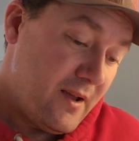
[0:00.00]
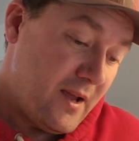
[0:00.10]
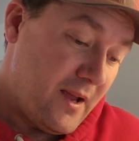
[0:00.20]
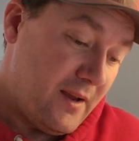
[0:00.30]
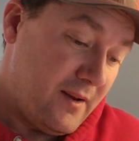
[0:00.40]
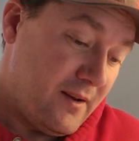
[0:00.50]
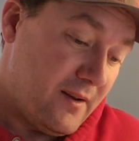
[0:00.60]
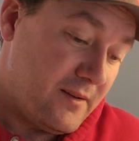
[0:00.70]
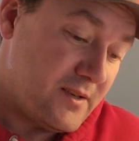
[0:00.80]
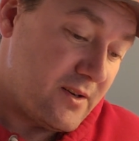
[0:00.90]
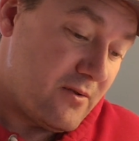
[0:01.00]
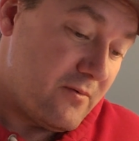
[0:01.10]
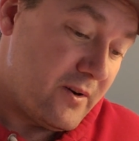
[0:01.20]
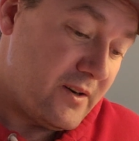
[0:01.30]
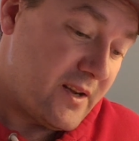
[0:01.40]
And so
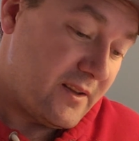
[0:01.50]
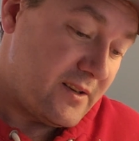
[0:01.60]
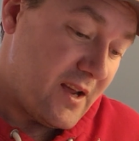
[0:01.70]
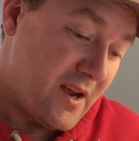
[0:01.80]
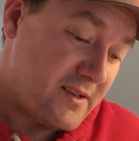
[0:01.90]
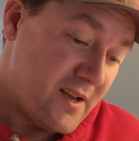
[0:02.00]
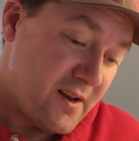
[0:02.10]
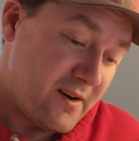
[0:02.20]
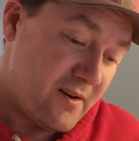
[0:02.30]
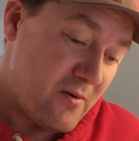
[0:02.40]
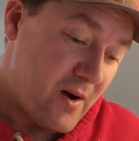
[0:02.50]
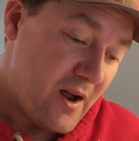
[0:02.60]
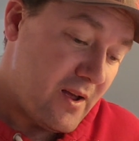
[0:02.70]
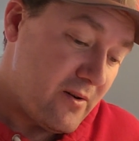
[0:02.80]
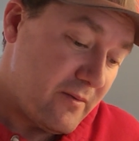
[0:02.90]
when you take the tax out in
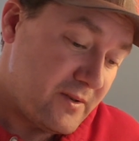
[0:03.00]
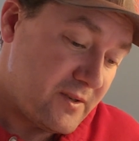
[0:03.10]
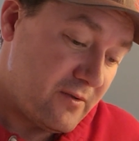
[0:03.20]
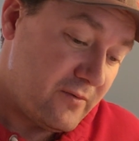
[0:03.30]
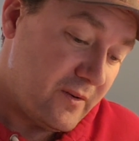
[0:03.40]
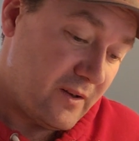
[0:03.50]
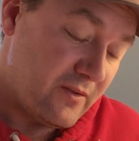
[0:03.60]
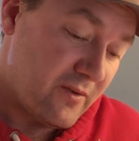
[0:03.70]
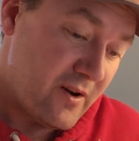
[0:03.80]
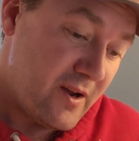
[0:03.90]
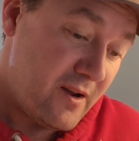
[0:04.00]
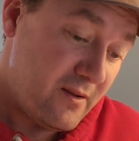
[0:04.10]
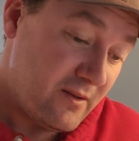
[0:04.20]
Ohio, it was $2.53,